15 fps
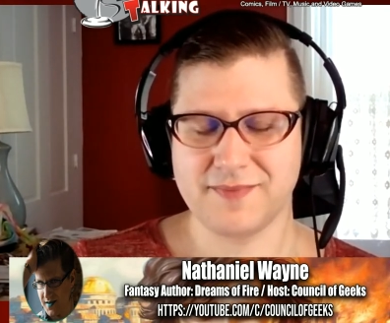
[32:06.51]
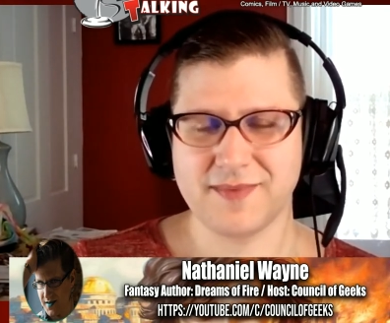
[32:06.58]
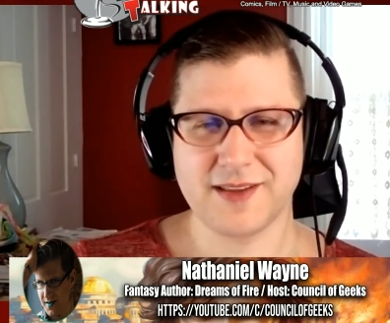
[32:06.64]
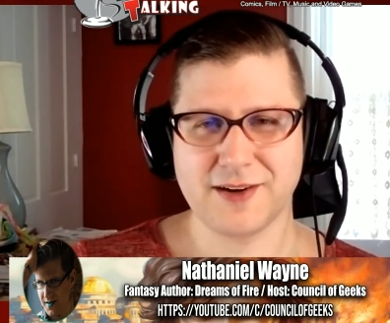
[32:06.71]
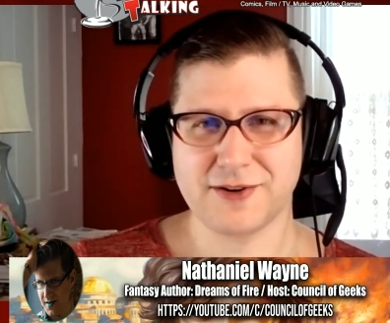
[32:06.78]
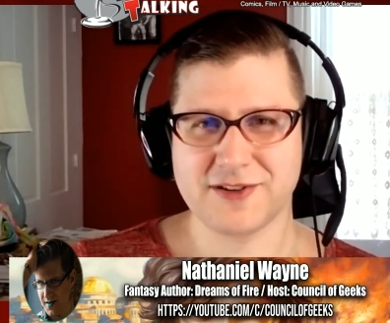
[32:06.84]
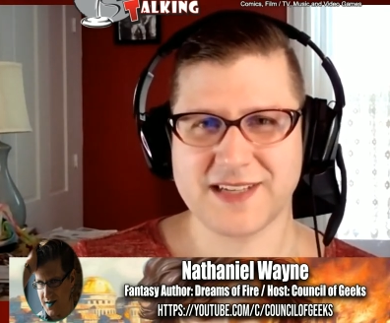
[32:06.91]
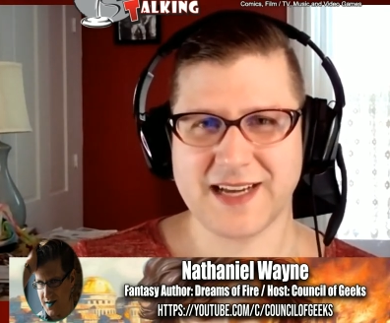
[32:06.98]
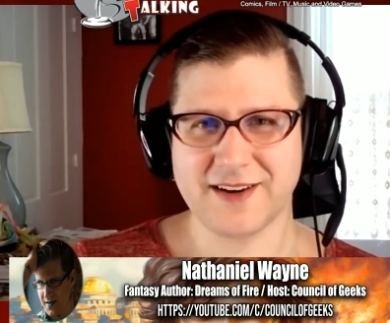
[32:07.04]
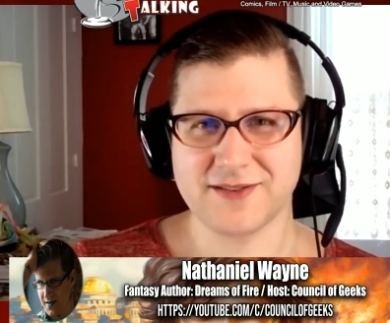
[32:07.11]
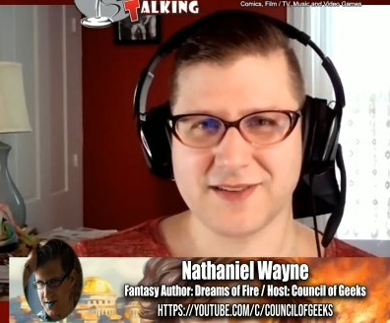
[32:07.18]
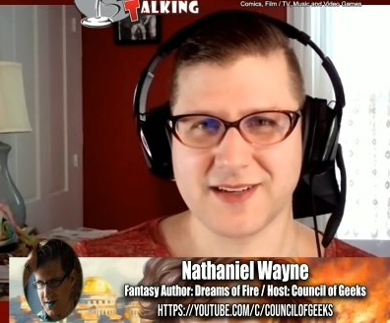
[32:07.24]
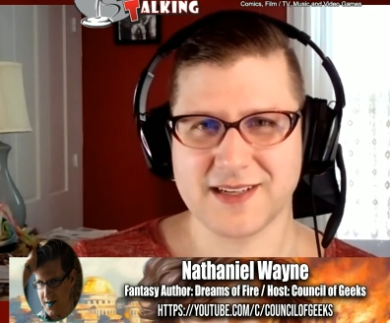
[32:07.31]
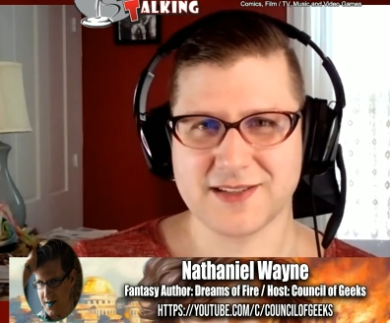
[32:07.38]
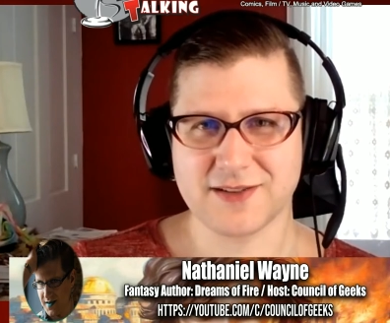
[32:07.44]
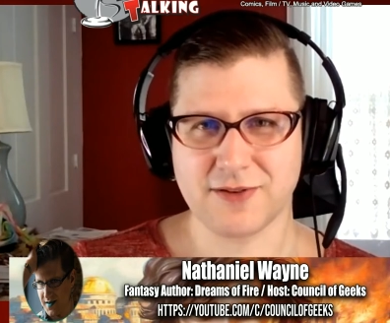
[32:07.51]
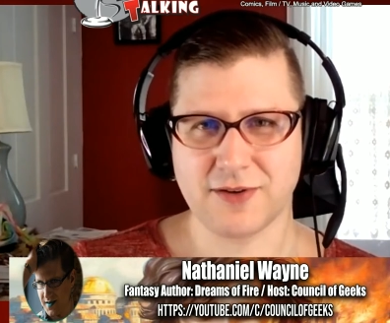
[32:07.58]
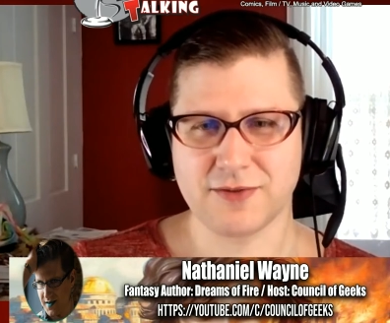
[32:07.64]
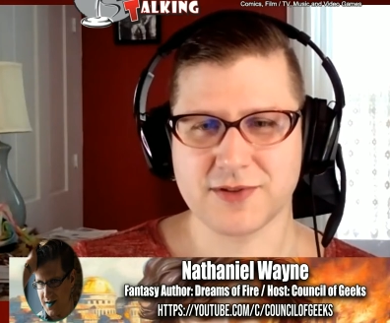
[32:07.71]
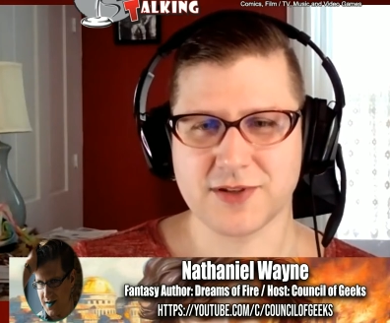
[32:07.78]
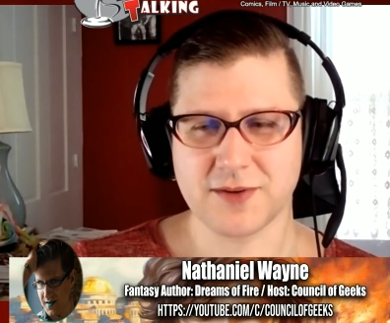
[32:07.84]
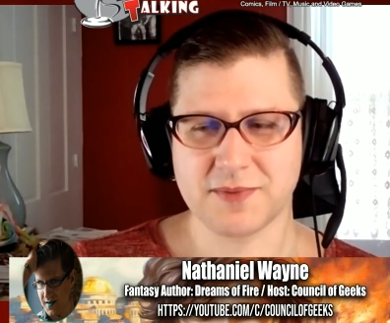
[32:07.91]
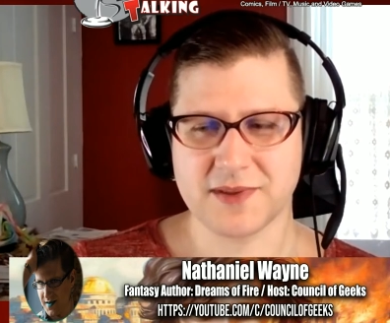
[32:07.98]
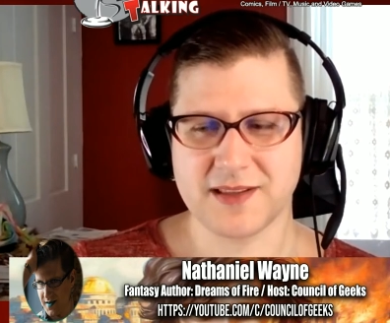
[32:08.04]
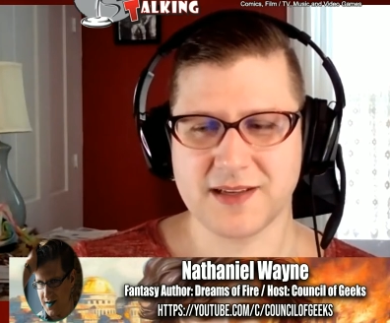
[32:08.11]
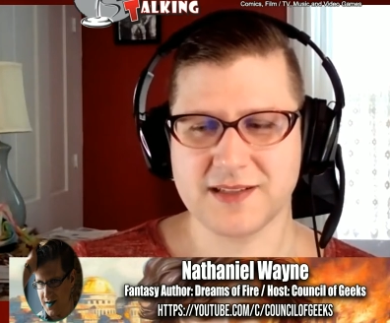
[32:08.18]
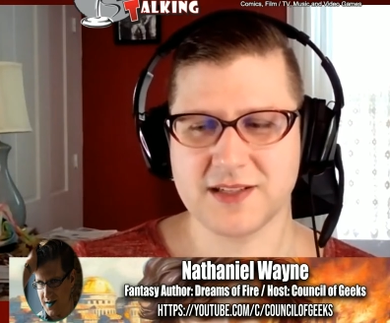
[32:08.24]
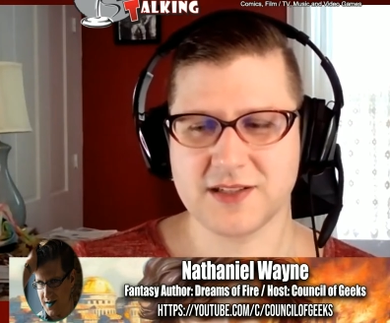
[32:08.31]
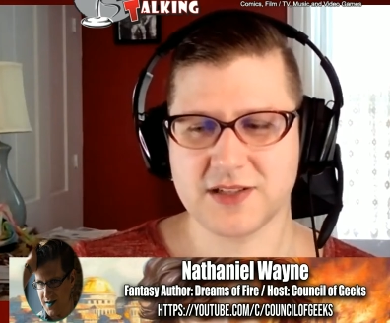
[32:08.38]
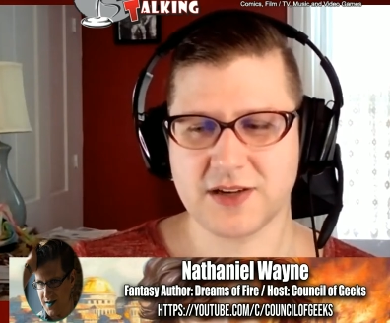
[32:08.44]
Speaker 1: there are down days there always are but
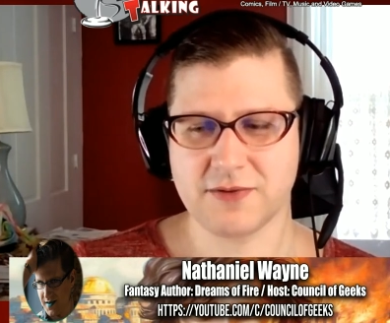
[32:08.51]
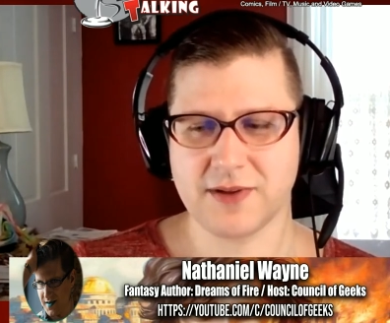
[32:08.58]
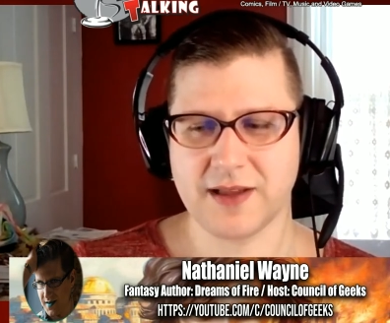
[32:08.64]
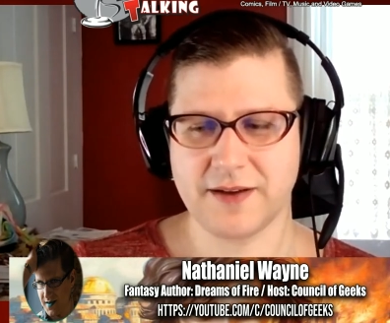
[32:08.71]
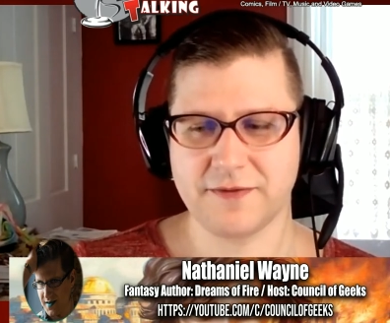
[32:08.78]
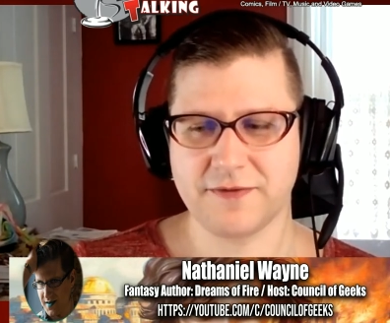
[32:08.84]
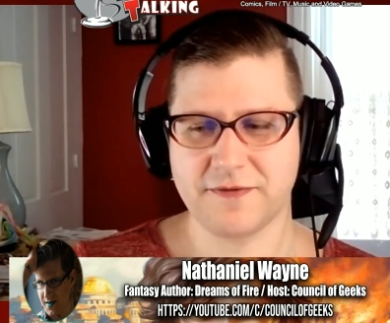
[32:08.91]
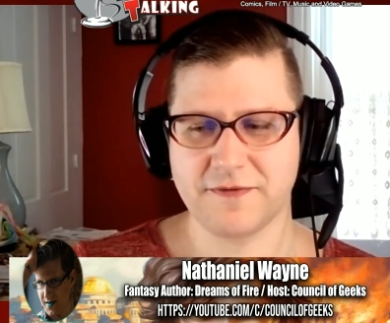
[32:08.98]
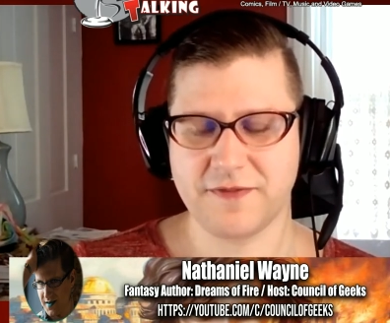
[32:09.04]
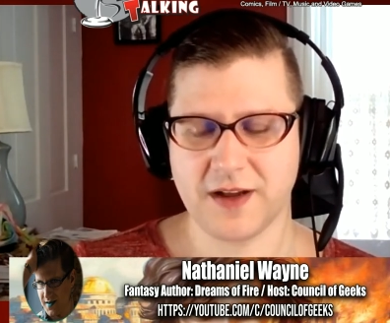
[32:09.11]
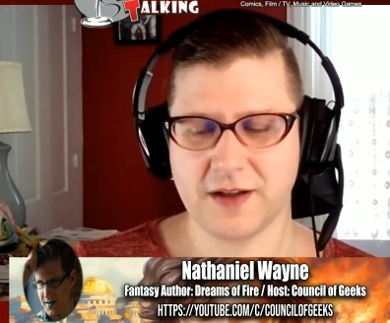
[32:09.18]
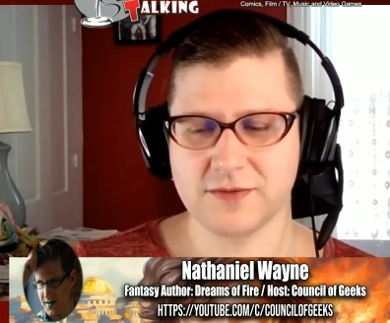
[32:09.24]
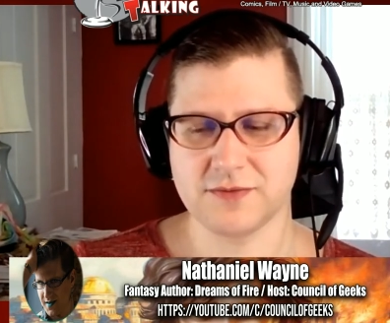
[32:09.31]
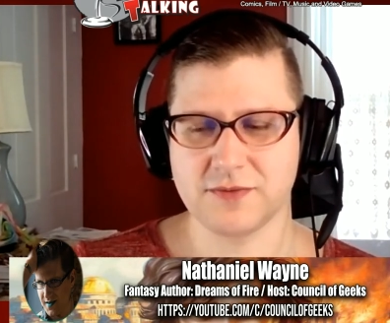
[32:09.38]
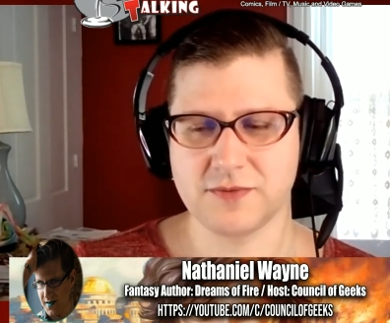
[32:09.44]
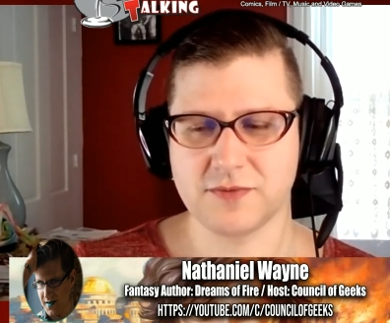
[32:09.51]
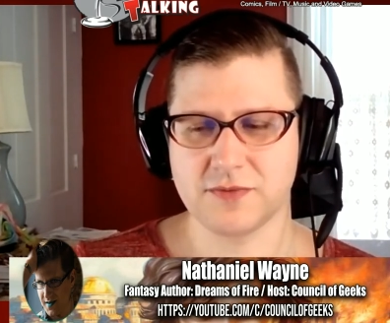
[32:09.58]
things in general have felt